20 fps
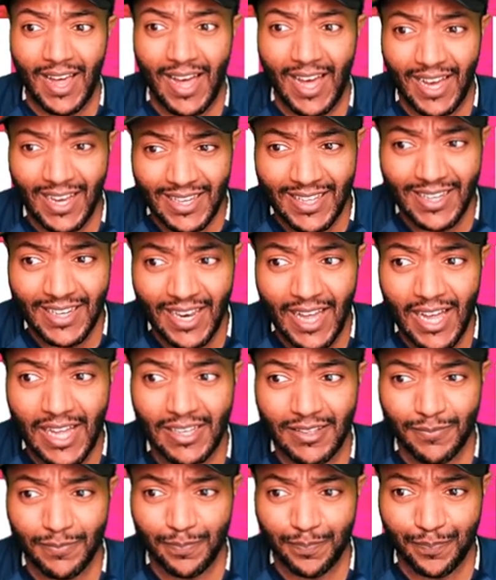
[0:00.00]
I
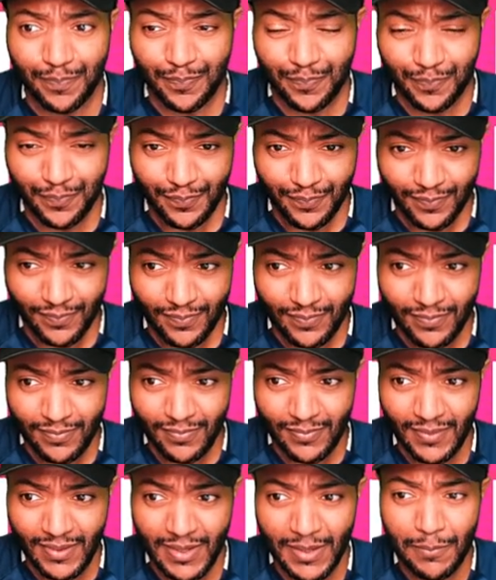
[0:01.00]
cannot
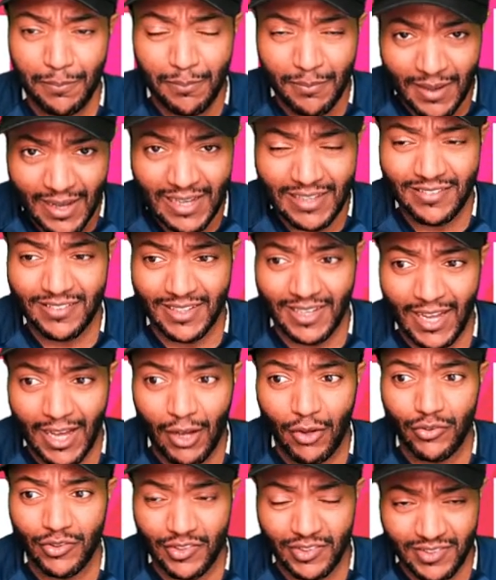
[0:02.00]
imagine
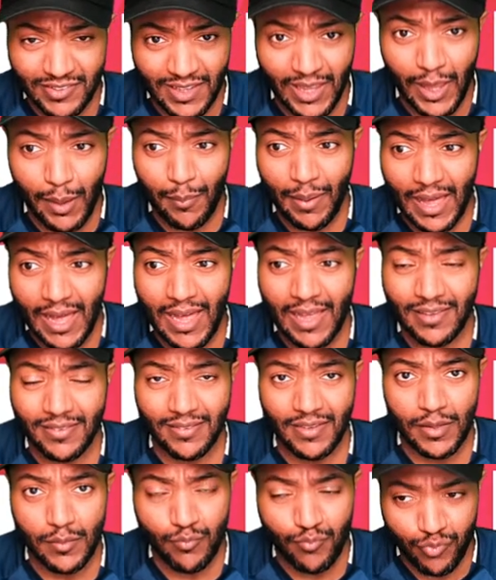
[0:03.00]
how this team
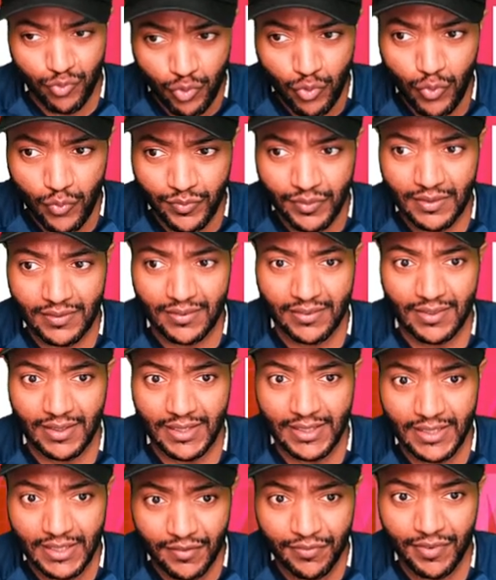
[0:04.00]
has improved
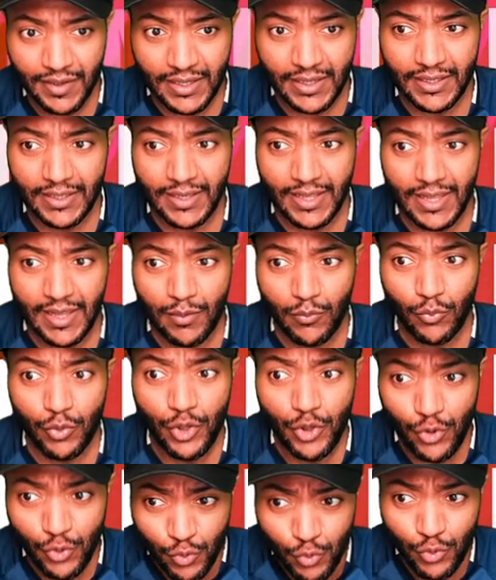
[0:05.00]
significantly.
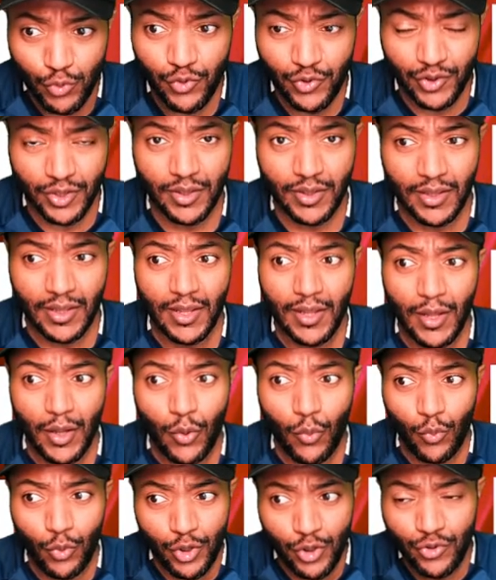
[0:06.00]
We used to,
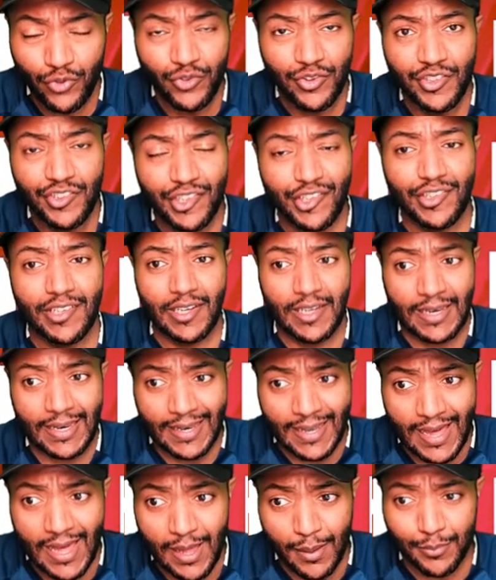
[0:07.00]
we used to just
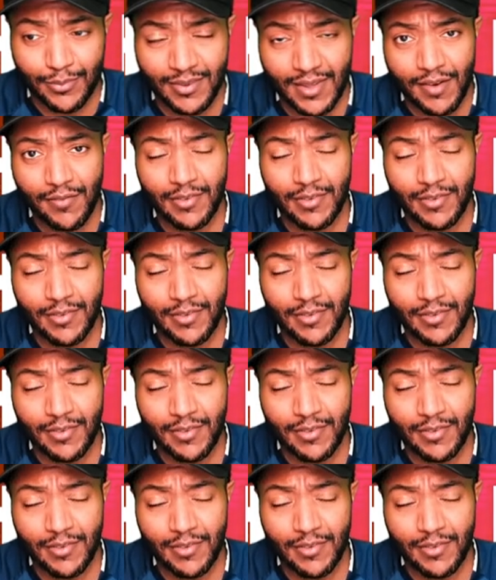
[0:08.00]
collapse.